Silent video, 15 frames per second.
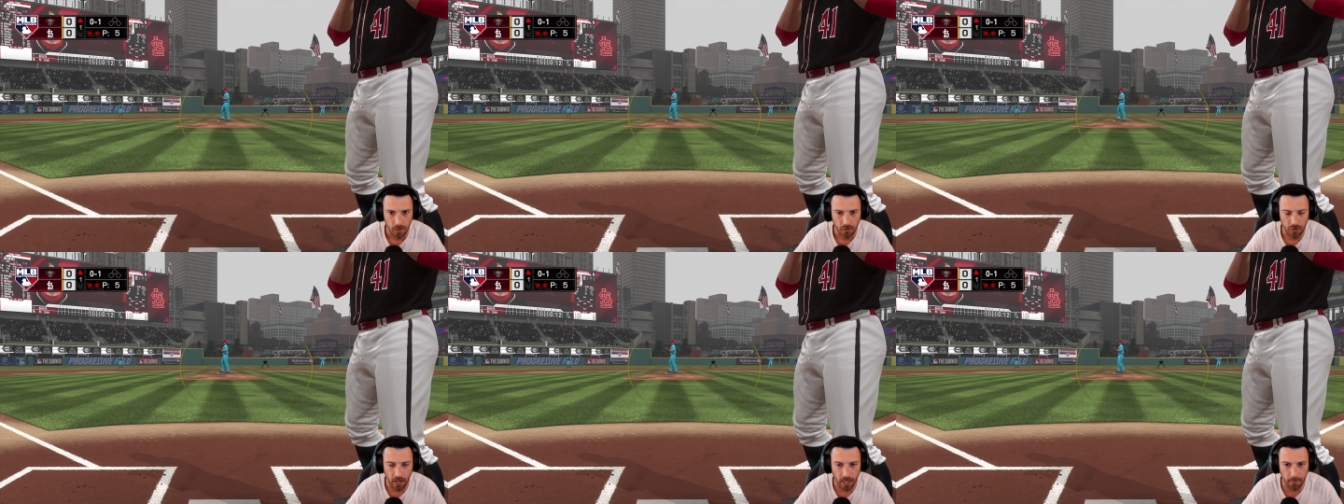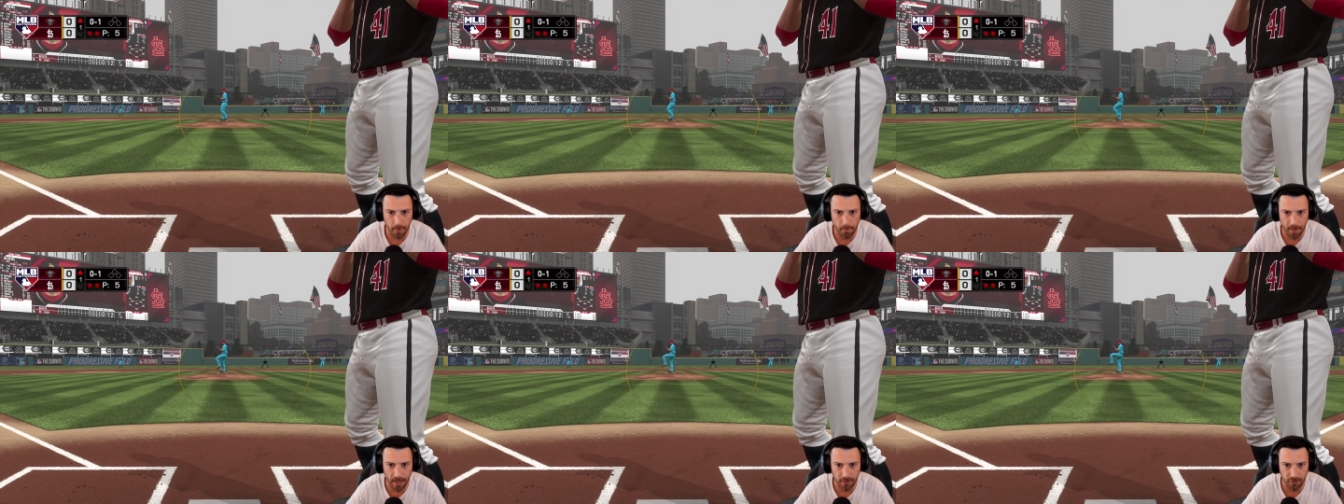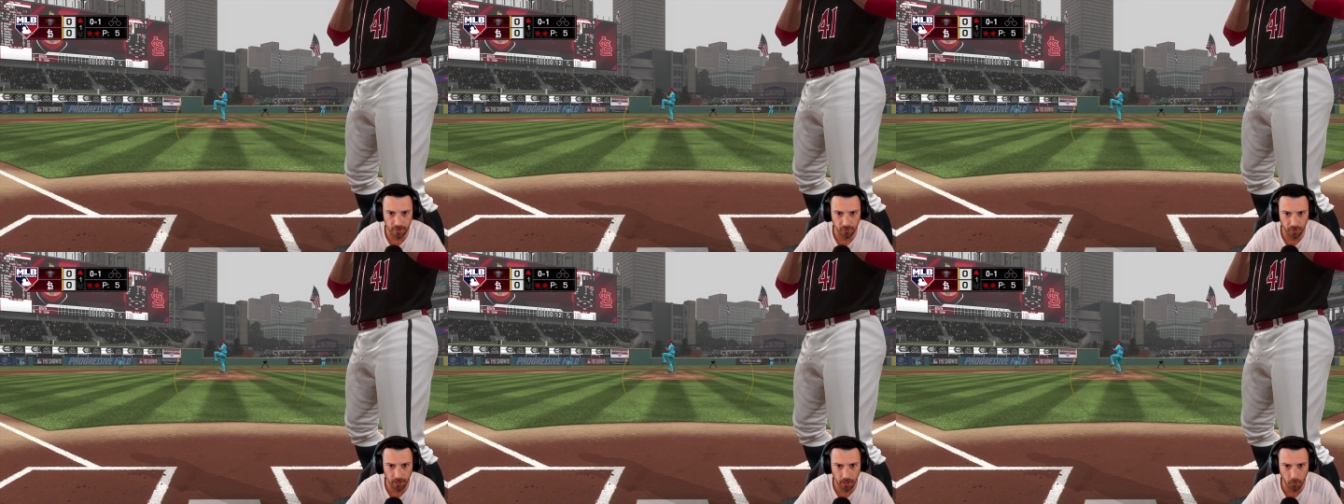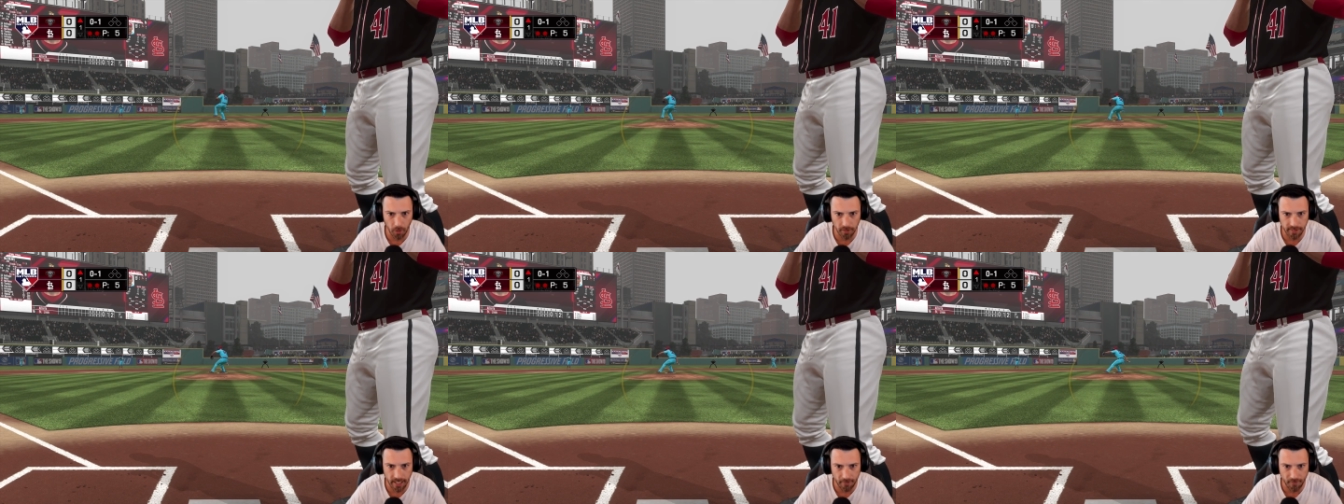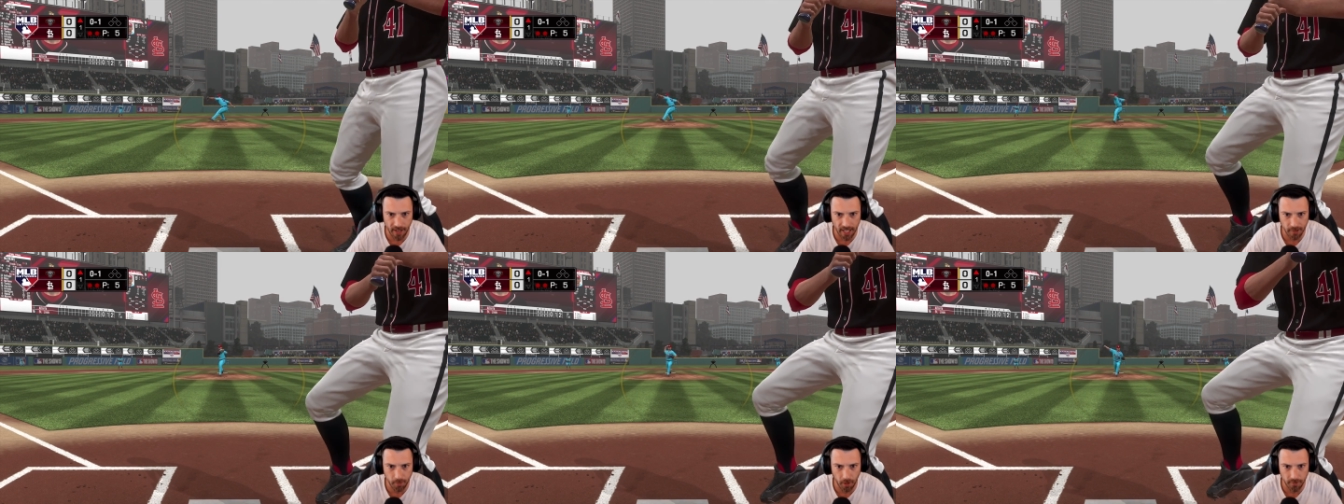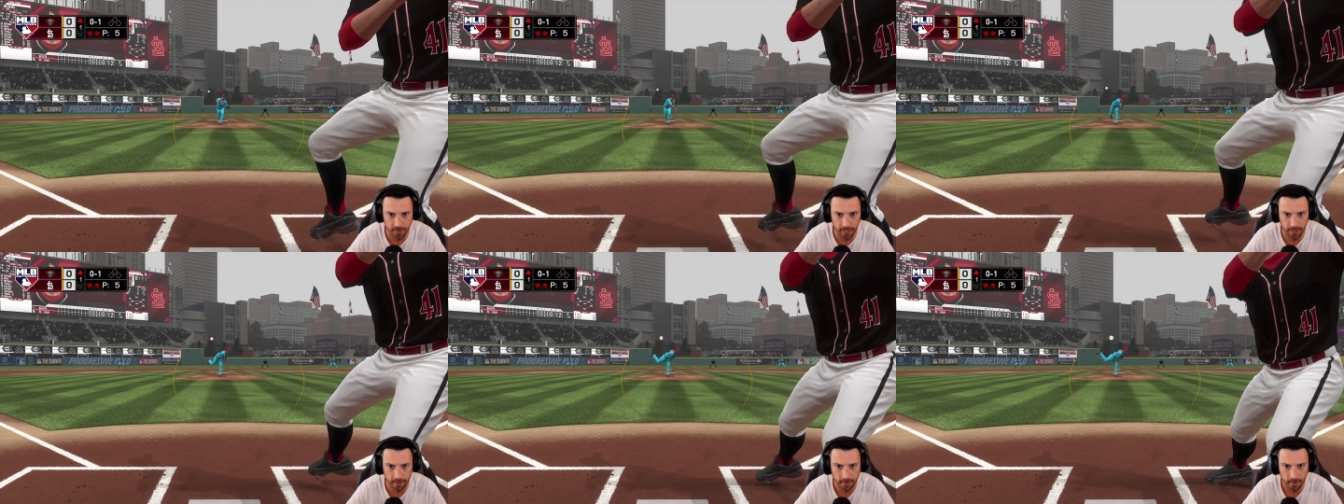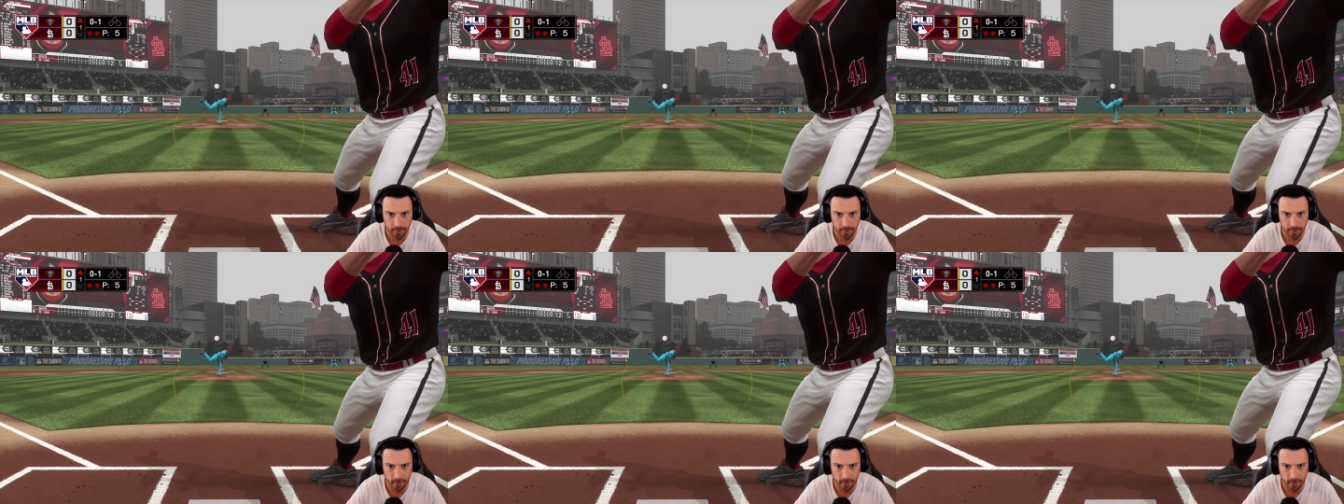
Trying to be patient. Really want that fastball dead.